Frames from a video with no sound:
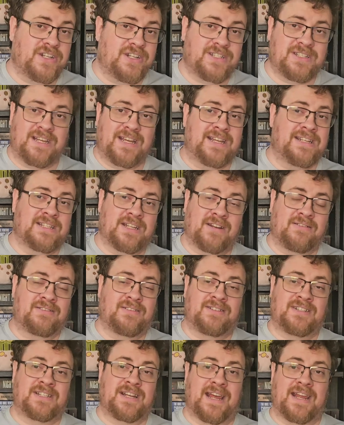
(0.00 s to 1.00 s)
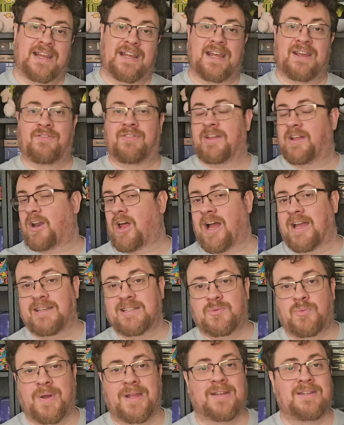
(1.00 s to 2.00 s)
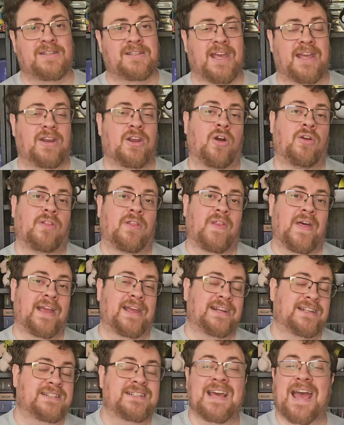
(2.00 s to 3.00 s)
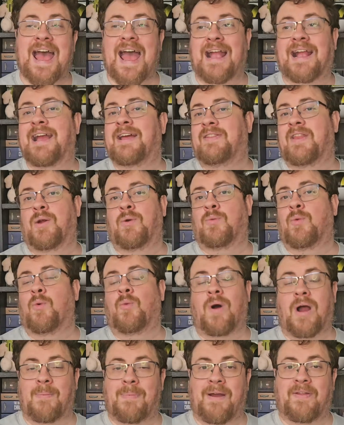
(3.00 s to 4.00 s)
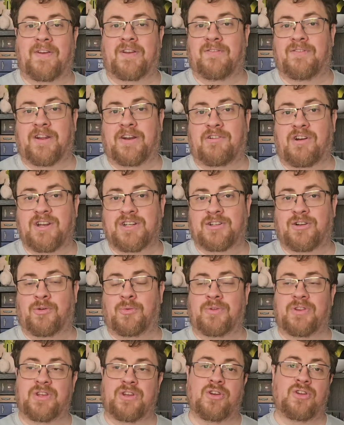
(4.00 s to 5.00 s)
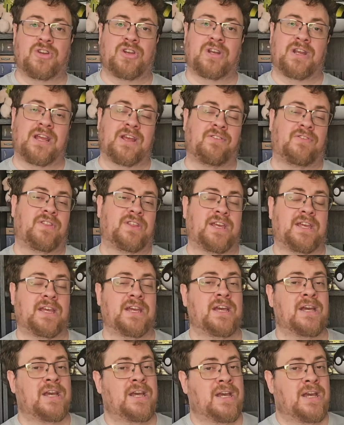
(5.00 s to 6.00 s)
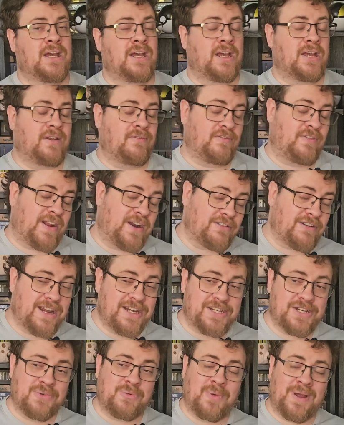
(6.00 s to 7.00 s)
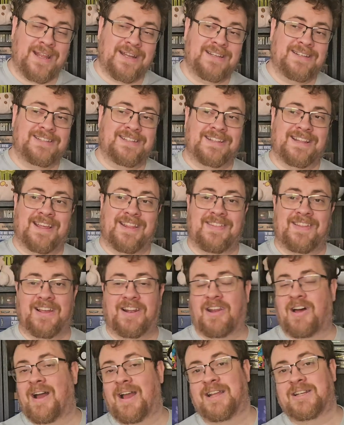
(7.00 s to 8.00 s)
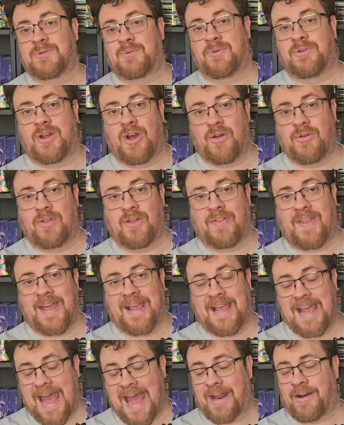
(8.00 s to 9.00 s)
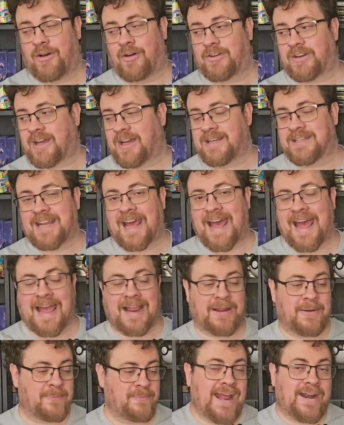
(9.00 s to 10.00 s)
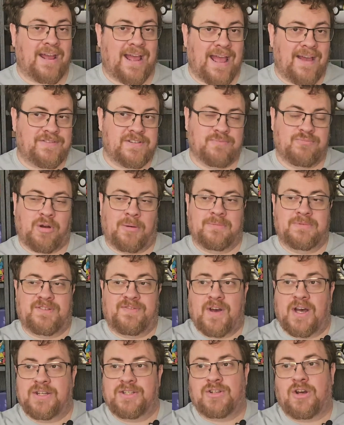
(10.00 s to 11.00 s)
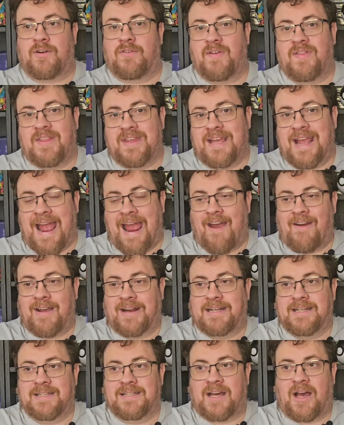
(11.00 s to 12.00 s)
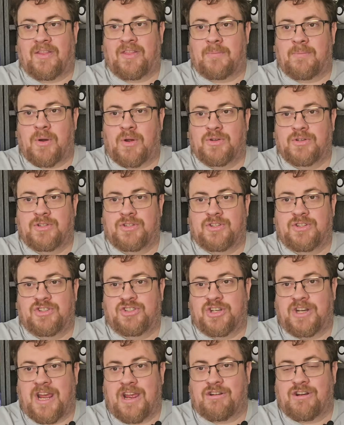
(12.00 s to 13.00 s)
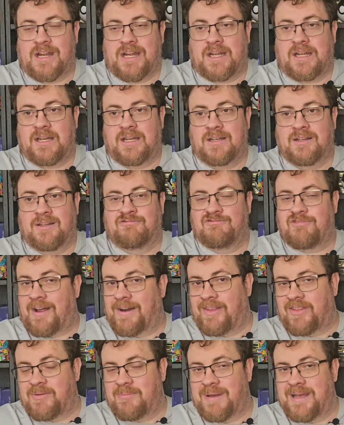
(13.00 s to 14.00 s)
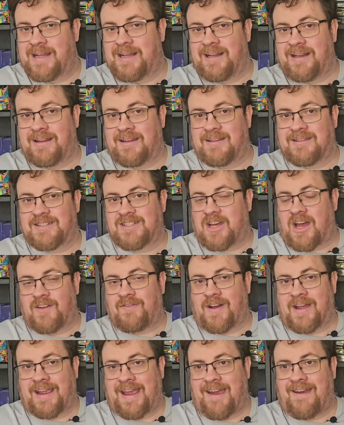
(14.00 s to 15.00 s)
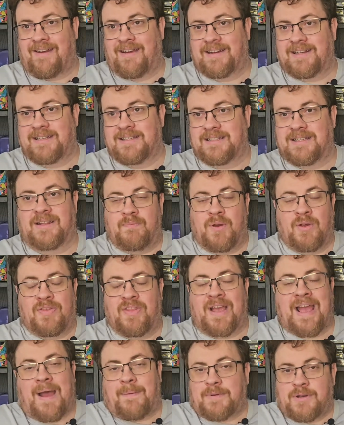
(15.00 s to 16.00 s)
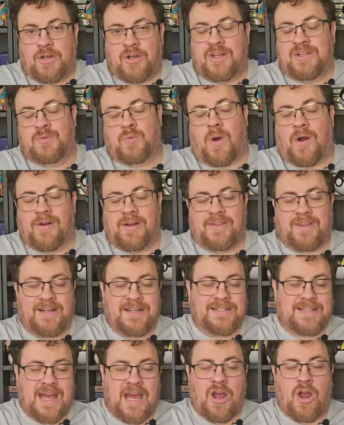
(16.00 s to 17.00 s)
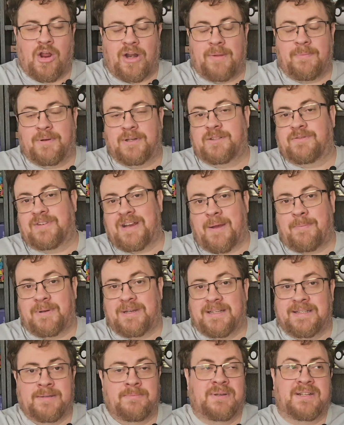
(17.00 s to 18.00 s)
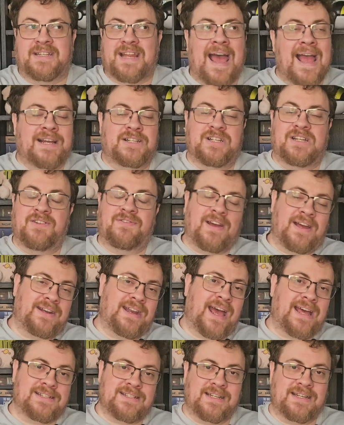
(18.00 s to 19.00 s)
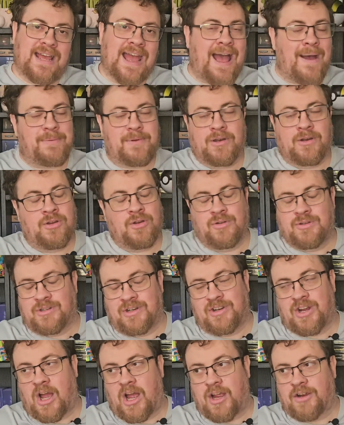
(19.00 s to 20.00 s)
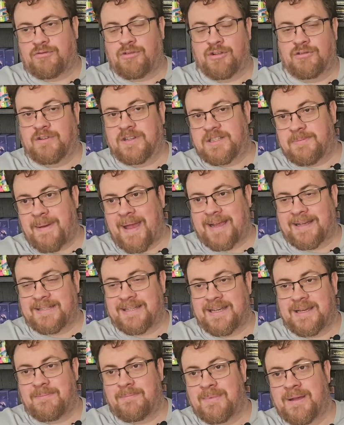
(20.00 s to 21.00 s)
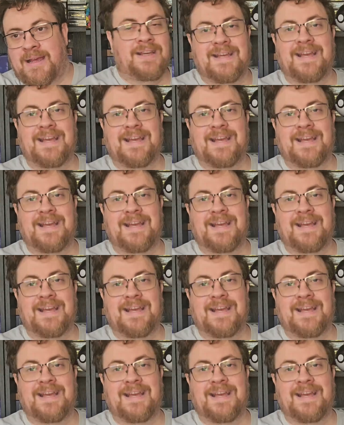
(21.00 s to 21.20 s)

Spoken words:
is at stake. If the Alliance wins, they know that they can attack and they will wipe out the Confederation along with the Union. If the Confederation wins, then the Alliance will know that they cannot attack. And I have some problems. First off, the characters are the most generic, run-of-the-mill sci-fi characters. The captain is worried that he's there only because of nepotism, but is actually a fantastic captain whose entire crew respects him.